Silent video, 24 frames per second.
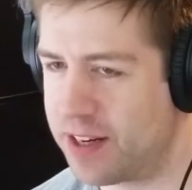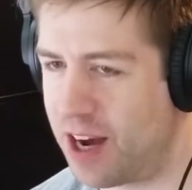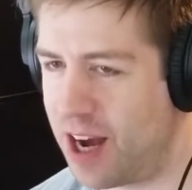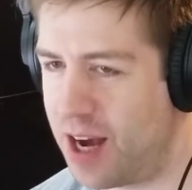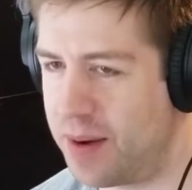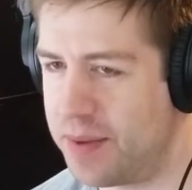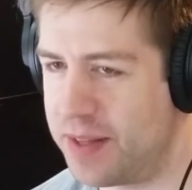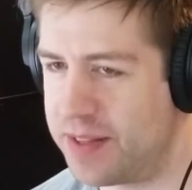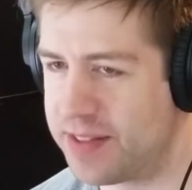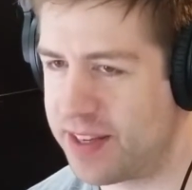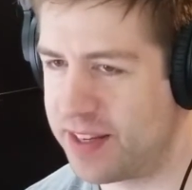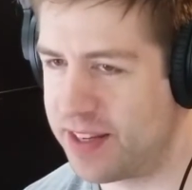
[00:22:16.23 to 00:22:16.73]

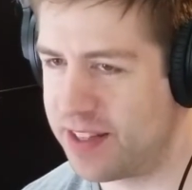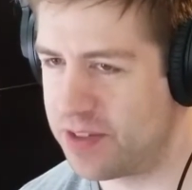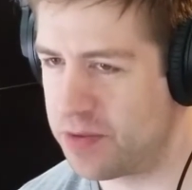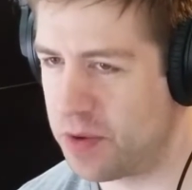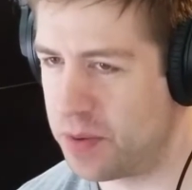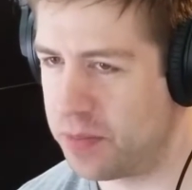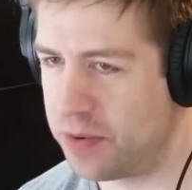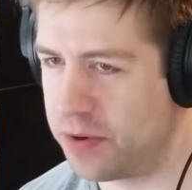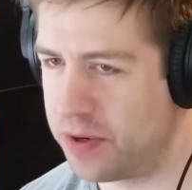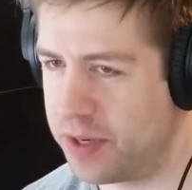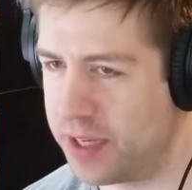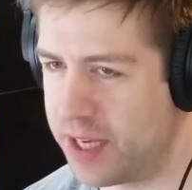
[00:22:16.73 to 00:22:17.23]
comments that he's
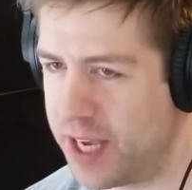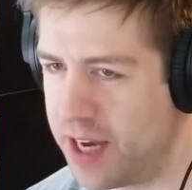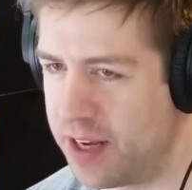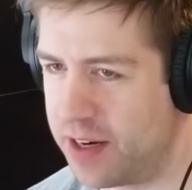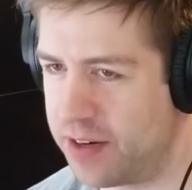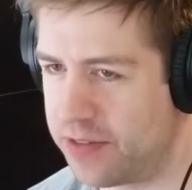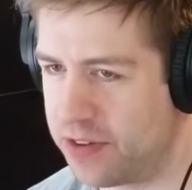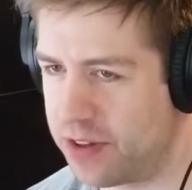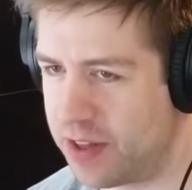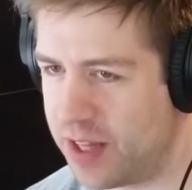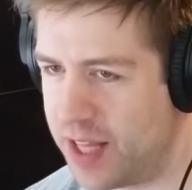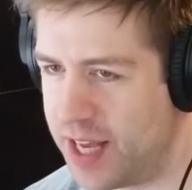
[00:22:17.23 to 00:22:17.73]
been putting out
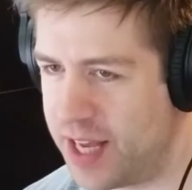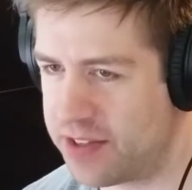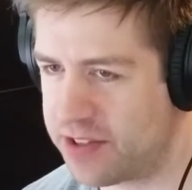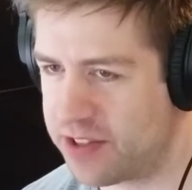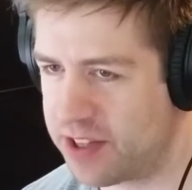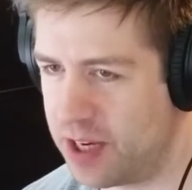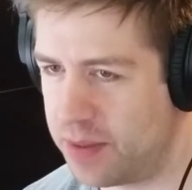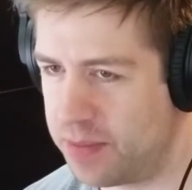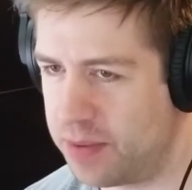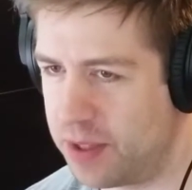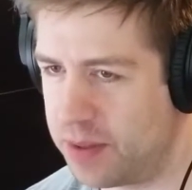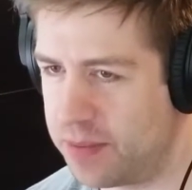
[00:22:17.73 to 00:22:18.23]
over the last
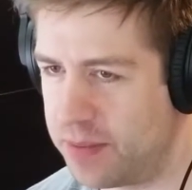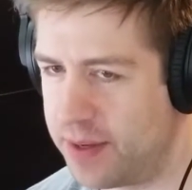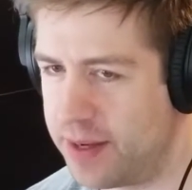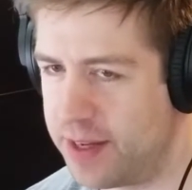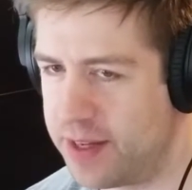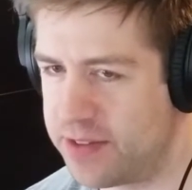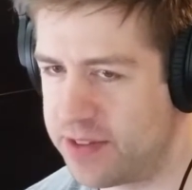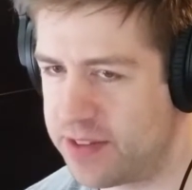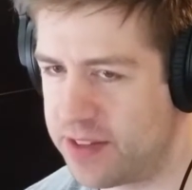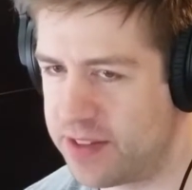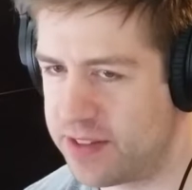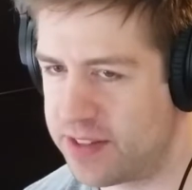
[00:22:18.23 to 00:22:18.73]
couple of
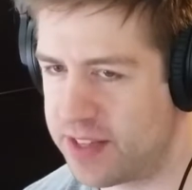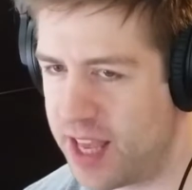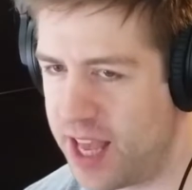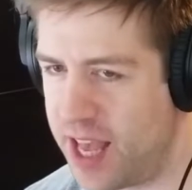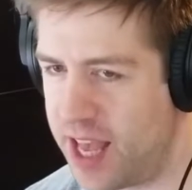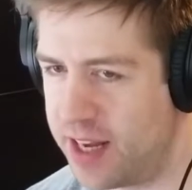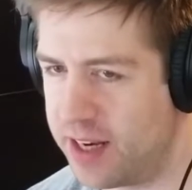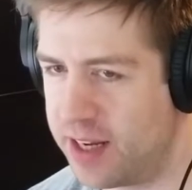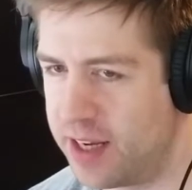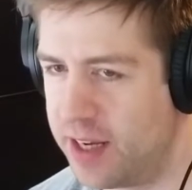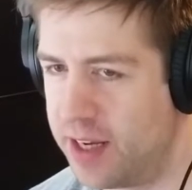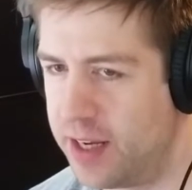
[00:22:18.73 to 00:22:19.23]
months is
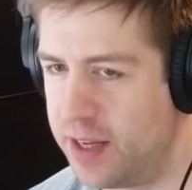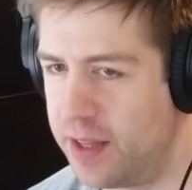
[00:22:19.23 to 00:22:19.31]
that,